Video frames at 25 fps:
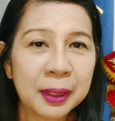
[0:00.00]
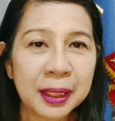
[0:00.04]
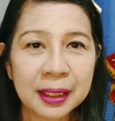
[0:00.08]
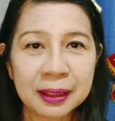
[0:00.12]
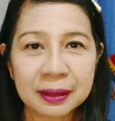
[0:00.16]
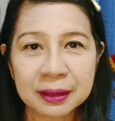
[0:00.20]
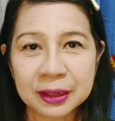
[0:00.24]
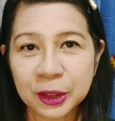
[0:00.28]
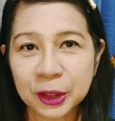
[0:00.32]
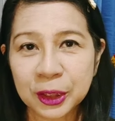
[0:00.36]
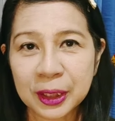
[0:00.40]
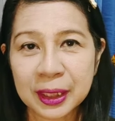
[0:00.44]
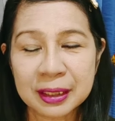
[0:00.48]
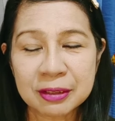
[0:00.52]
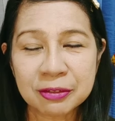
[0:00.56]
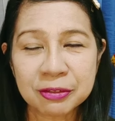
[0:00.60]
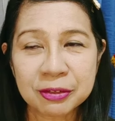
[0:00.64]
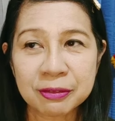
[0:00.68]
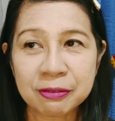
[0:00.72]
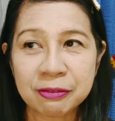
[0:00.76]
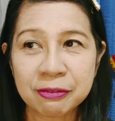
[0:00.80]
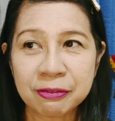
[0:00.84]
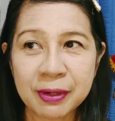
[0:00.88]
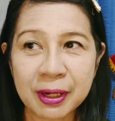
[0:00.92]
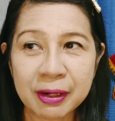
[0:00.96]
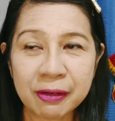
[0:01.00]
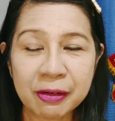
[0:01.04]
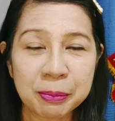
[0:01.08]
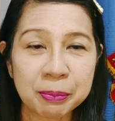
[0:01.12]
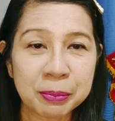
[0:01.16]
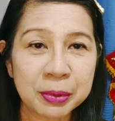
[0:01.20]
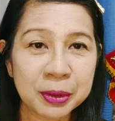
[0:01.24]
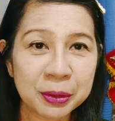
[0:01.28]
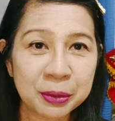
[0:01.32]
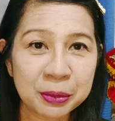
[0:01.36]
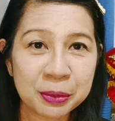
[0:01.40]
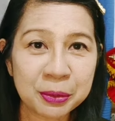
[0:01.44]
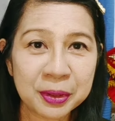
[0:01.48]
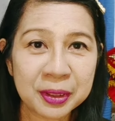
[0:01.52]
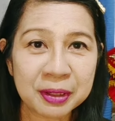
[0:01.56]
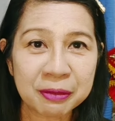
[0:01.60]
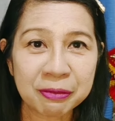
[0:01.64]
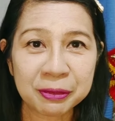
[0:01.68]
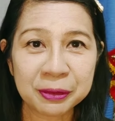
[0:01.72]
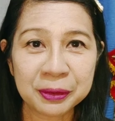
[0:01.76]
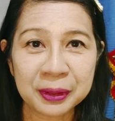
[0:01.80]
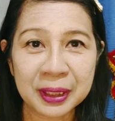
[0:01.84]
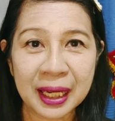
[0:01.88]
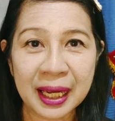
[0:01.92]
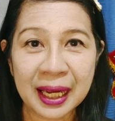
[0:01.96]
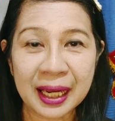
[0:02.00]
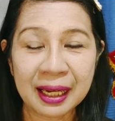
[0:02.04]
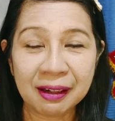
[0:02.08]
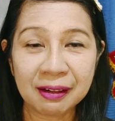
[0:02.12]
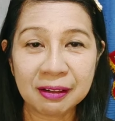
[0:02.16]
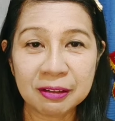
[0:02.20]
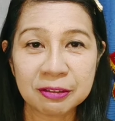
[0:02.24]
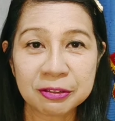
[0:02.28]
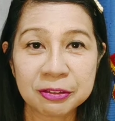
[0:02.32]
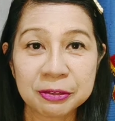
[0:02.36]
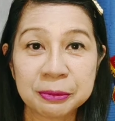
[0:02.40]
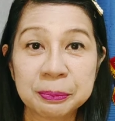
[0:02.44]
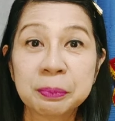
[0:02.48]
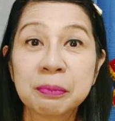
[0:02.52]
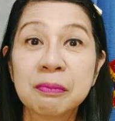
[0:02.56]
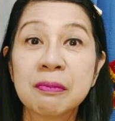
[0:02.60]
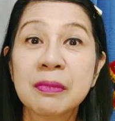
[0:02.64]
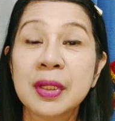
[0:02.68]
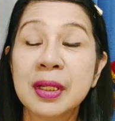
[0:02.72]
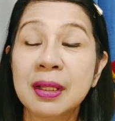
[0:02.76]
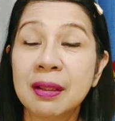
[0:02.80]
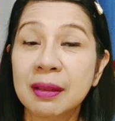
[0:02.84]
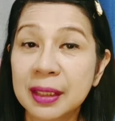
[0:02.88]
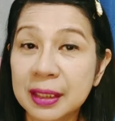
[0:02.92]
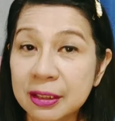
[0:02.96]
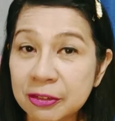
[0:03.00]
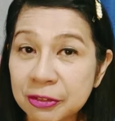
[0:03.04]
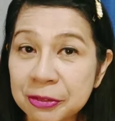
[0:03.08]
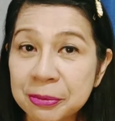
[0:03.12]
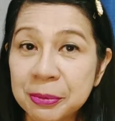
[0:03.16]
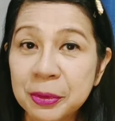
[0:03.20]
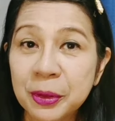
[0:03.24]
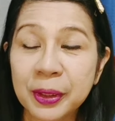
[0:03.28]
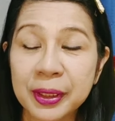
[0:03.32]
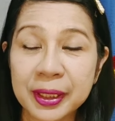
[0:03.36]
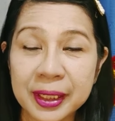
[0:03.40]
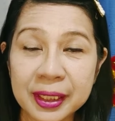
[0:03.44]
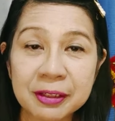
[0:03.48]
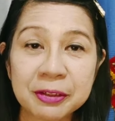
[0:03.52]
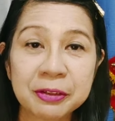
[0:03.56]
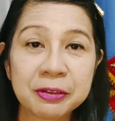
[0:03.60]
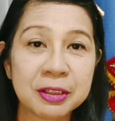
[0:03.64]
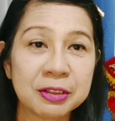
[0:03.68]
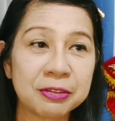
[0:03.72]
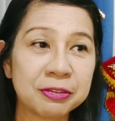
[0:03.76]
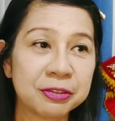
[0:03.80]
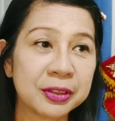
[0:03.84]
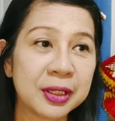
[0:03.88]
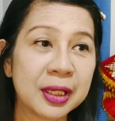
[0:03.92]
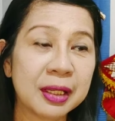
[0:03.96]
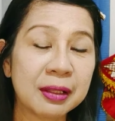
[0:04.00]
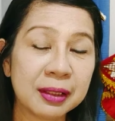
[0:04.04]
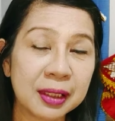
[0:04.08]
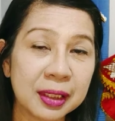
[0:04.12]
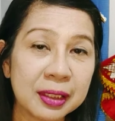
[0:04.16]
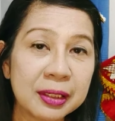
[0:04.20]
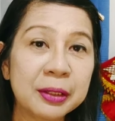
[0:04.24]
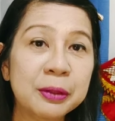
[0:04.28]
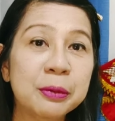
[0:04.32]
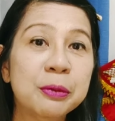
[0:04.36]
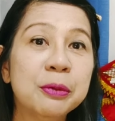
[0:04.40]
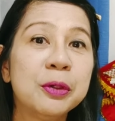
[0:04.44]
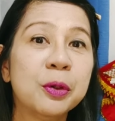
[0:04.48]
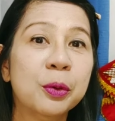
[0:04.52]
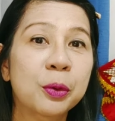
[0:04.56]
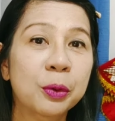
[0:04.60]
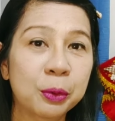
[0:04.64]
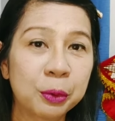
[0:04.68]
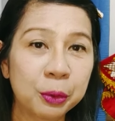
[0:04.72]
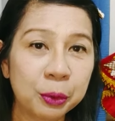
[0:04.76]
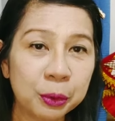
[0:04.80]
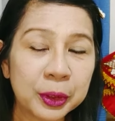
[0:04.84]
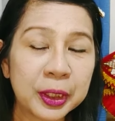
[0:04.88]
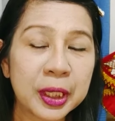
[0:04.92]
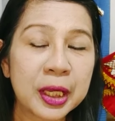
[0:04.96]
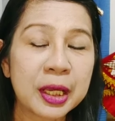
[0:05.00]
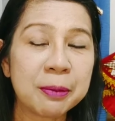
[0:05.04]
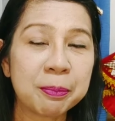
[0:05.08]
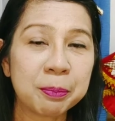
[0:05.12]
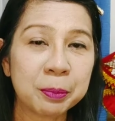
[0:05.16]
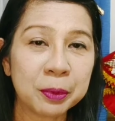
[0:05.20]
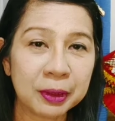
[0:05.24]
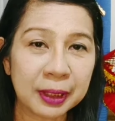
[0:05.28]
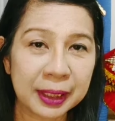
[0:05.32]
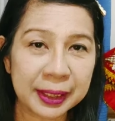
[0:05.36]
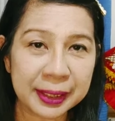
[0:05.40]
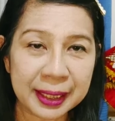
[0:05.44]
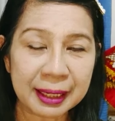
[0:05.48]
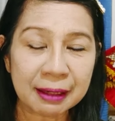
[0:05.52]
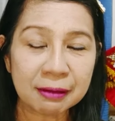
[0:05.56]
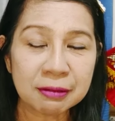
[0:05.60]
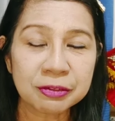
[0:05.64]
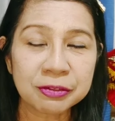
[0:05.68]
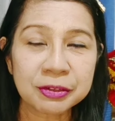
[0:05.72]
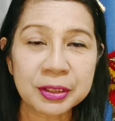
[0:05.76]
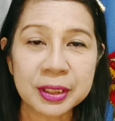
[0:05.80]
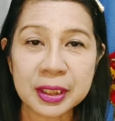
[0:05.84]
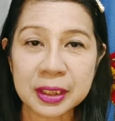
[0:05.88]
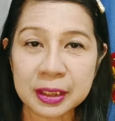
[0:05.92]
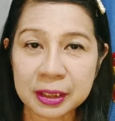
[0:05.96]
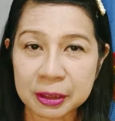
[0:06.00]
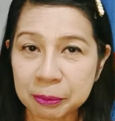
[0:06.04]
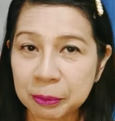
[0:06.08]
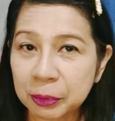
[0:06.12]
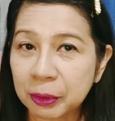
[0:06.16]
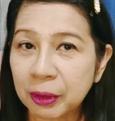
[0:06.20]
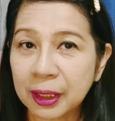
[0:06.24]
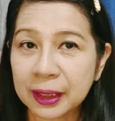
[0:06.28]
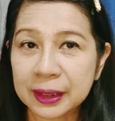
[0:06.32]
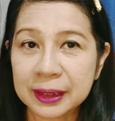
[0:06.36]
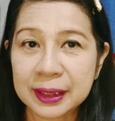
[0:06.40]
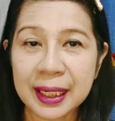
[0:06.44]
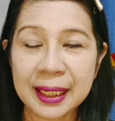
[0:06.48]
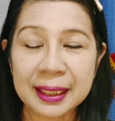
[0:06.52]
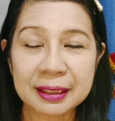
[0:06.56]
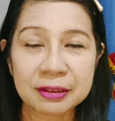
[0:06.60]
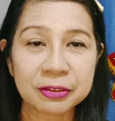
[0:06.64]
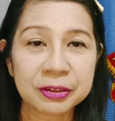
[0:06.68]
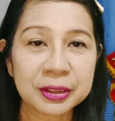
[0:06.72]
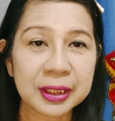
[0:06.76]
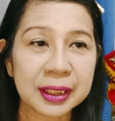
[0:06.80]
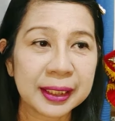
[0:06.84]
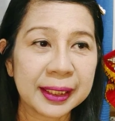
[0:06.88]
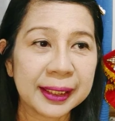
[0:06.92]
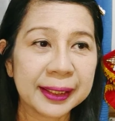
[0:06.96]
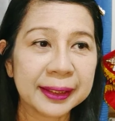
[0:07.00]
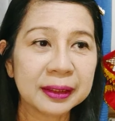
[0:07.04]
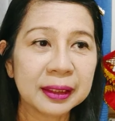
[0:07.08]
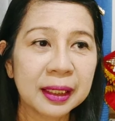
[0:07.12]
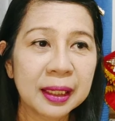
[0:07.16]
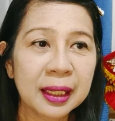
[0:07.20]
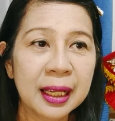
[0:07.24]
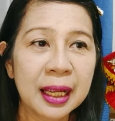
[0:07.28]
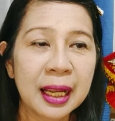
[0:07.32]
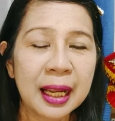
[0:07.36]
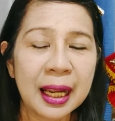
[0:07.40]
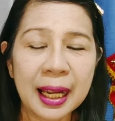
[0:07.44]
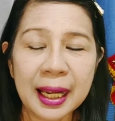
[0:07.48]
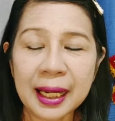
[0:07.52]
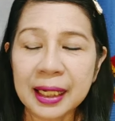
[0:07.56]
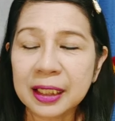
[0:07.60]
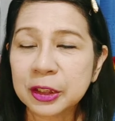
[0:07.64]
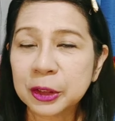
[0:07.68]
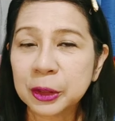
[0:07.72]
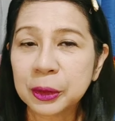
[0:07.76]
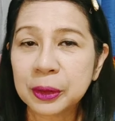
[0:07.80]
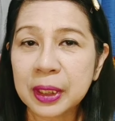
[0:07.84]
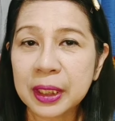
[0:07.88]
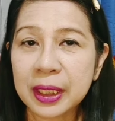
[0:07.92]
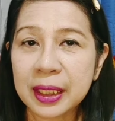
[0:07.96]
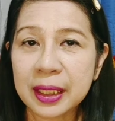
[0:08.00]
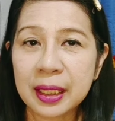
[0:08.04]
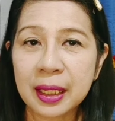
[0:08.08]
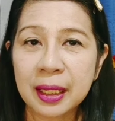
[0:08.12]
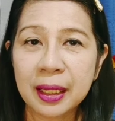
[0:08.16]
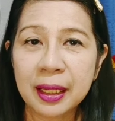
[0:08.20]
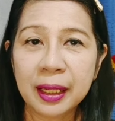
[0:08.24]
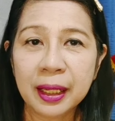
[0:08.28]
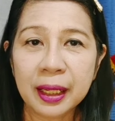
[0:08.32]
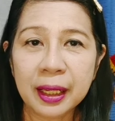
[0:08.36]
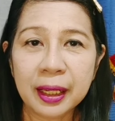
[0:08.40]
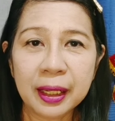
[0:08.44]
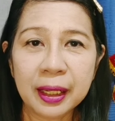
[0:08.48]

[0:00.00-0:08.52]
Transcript: wow, she has a very beautiful house. That's more interesting than you who keep announcing it and broadcasting it. Actually,